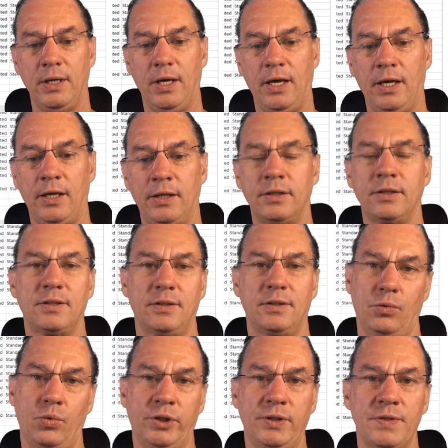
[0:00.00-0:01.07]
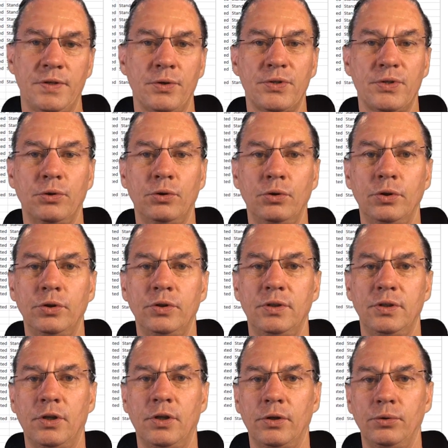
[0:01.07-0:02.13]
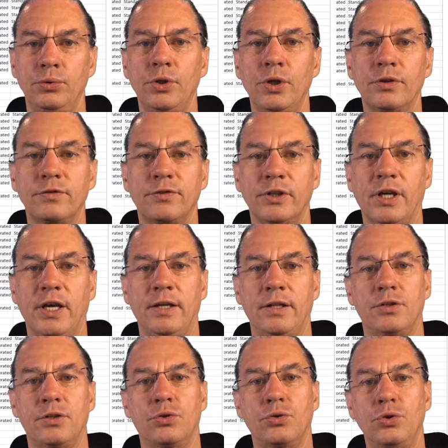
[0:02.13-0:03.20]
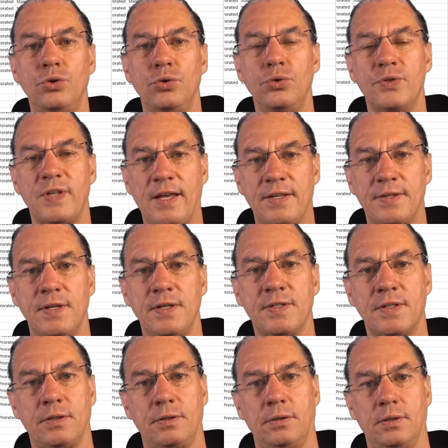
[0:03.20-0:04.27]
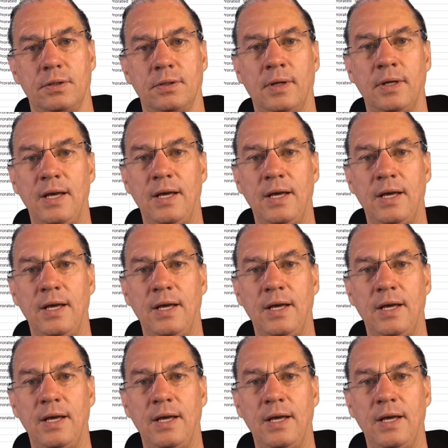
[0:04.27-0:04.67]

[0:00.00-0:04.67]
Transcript: And what is also good, do not forget to use assistant.